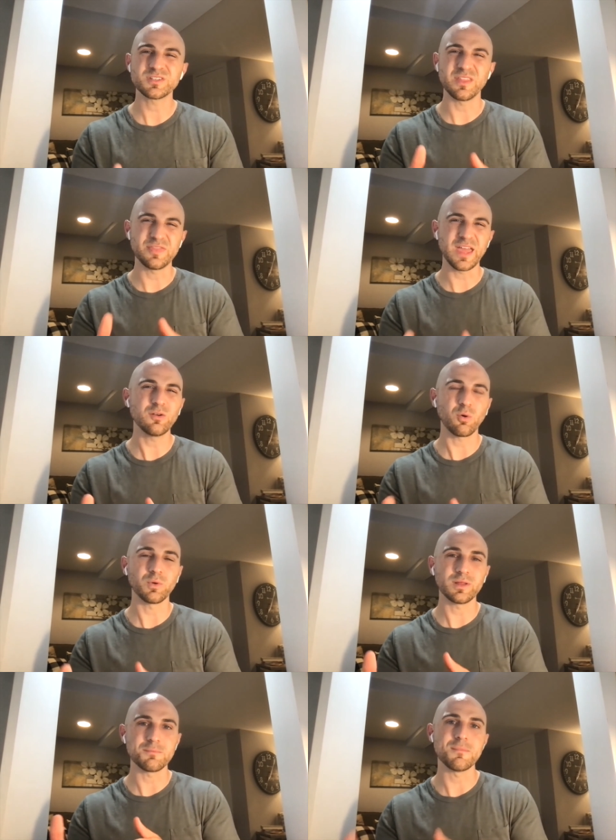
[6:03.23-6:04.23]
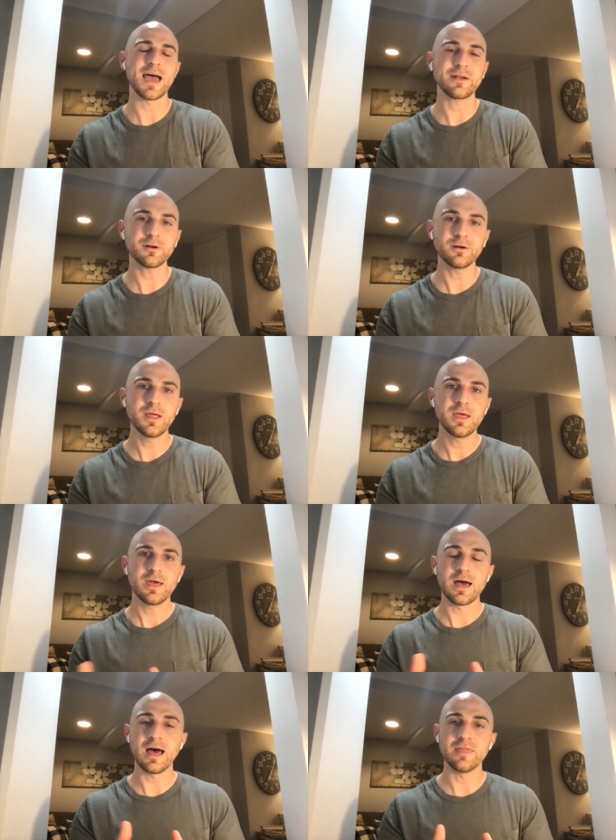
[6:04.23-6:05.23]
that they don't really matter,
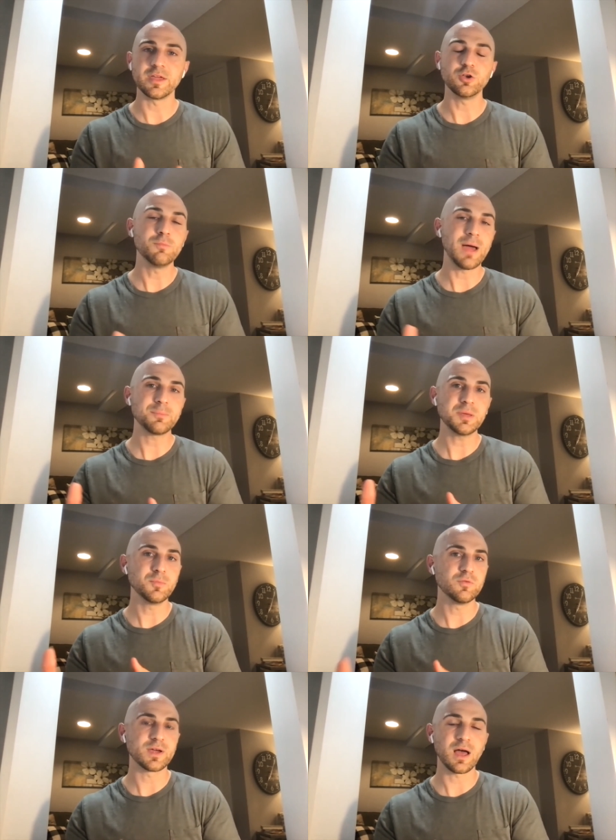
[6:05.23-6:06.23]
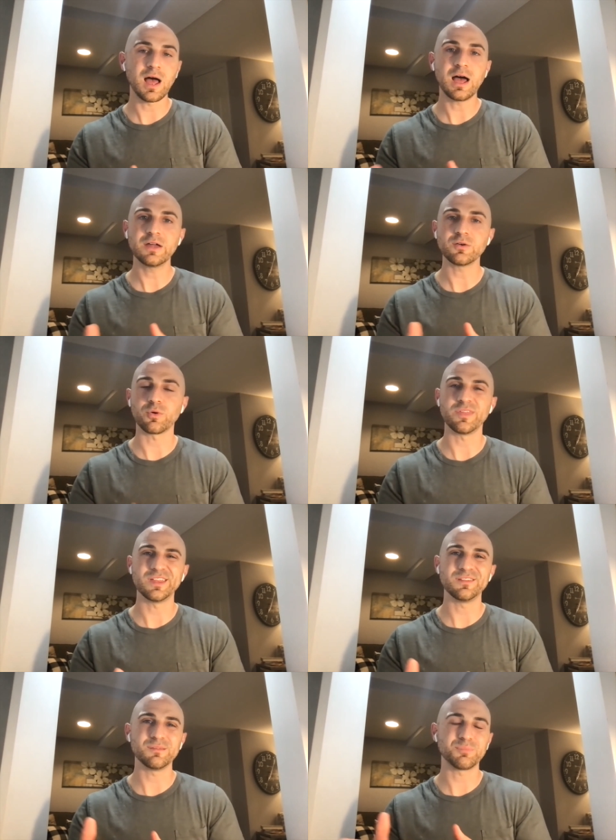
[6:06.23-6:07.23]
that you might be moving on, or that
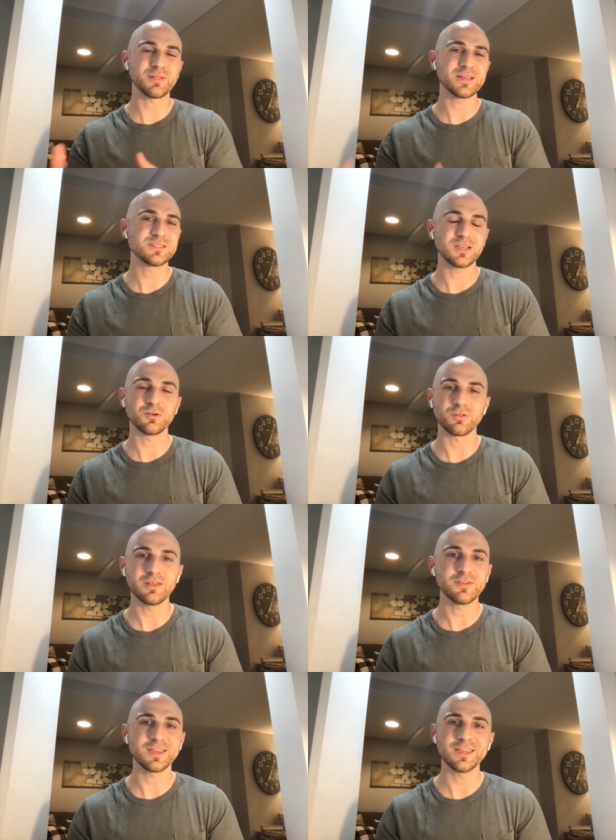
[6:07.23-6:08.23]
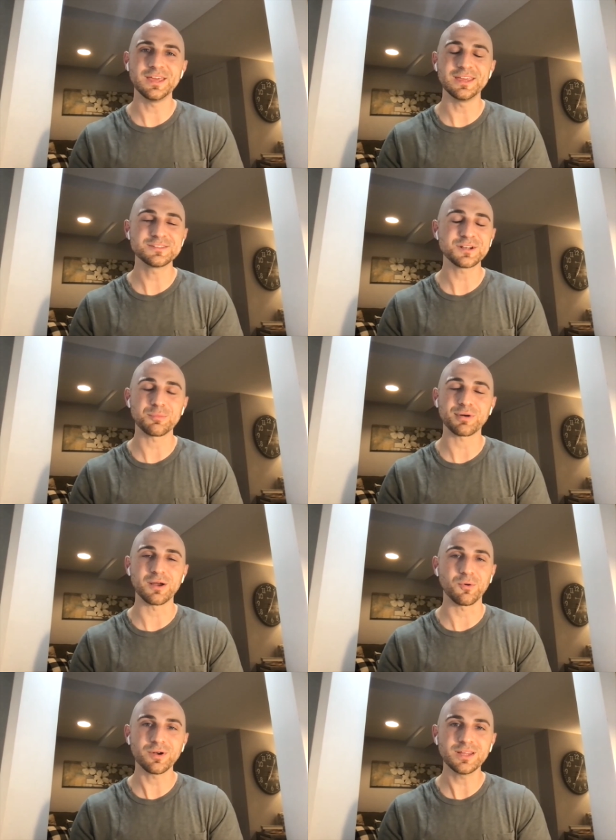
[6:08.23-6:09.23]
the place that you're living isn't a
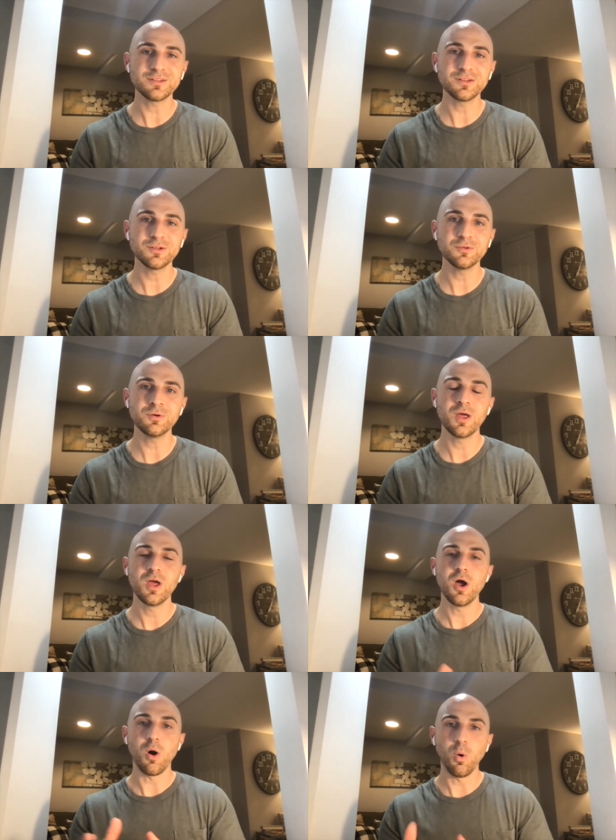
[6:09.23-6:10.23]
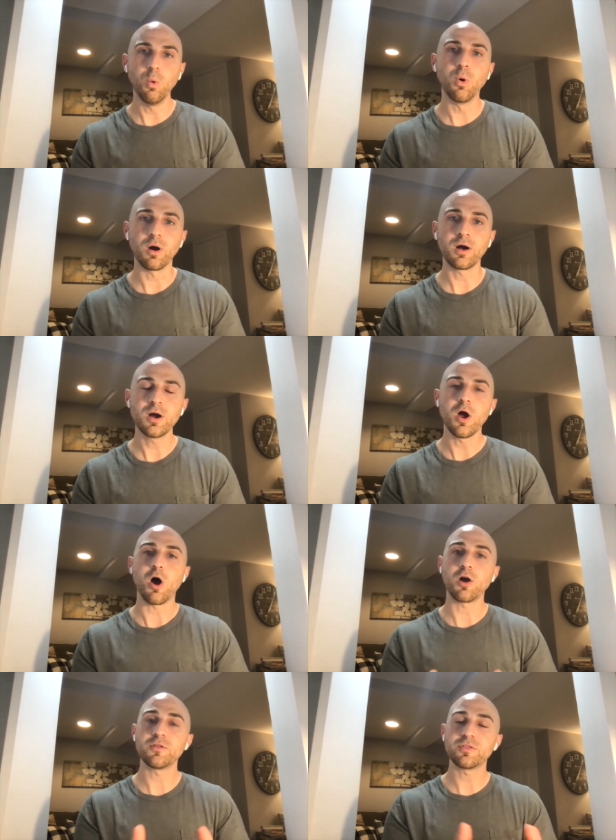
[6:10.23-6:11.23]
priority to you? Or
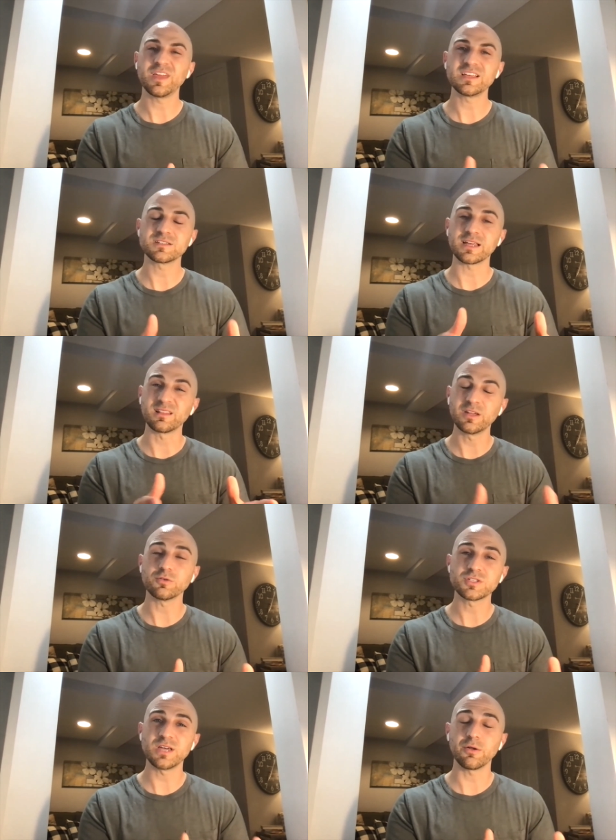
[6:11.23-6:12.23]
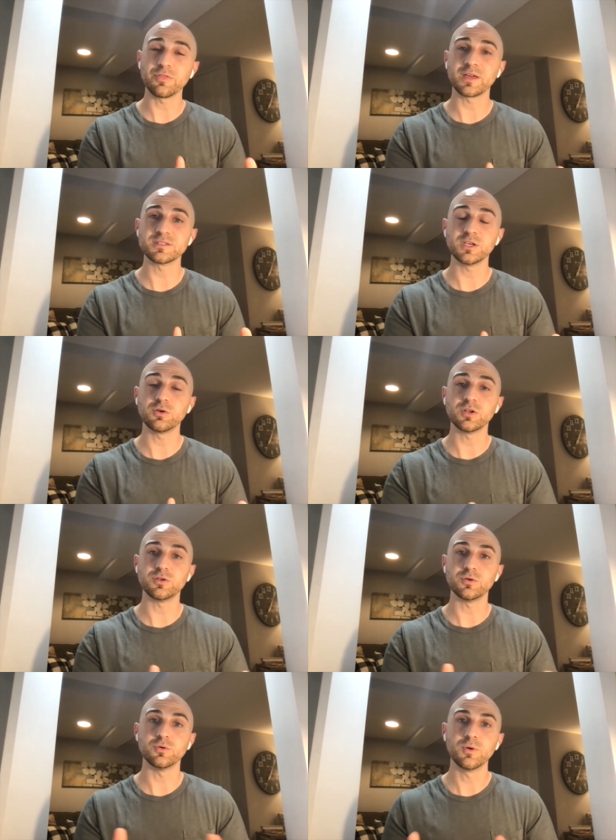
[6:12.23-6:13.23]
are there things like little subtle things that you can
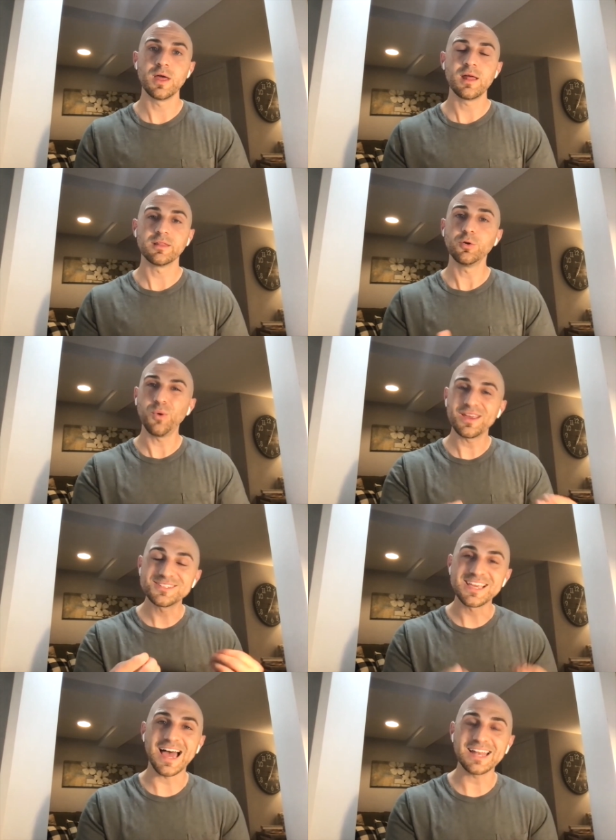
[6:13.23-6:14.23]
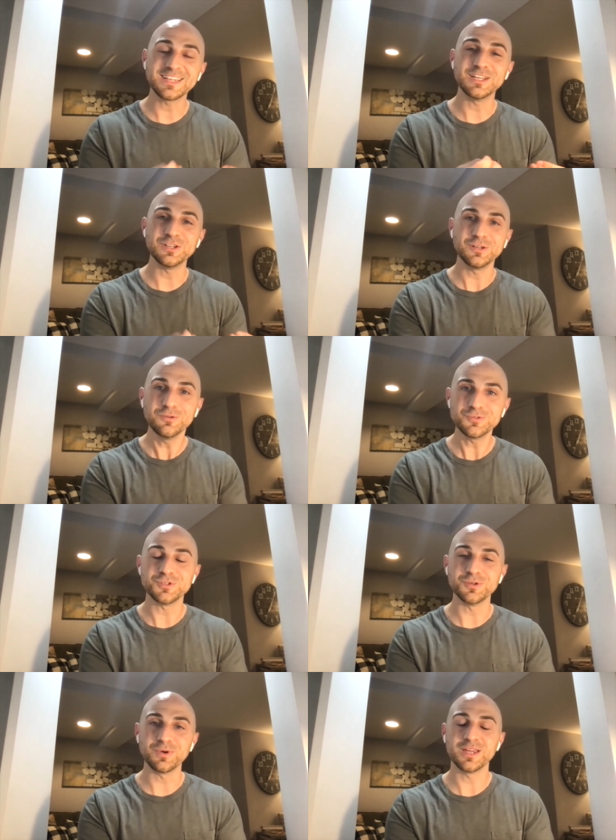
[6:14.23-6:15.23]
do, little ways God can use
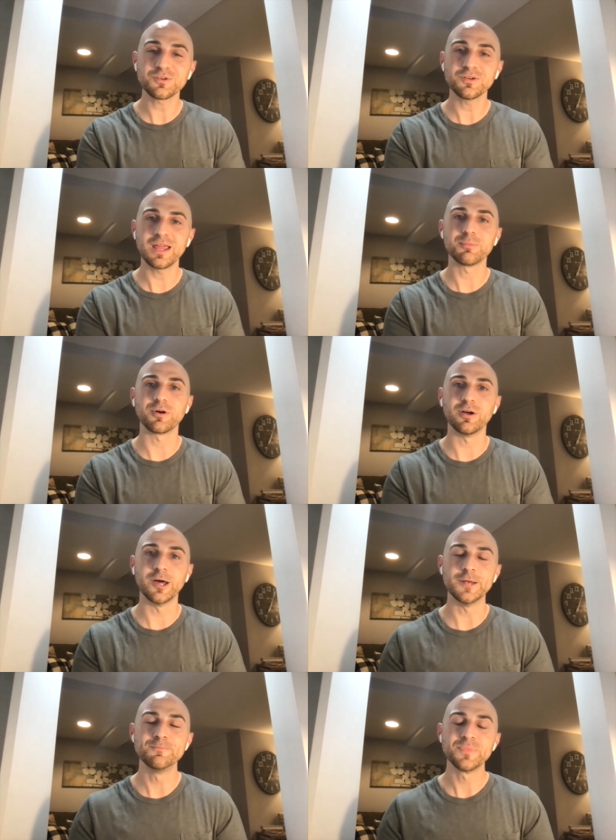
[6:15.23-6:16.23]
you in your neighborhood,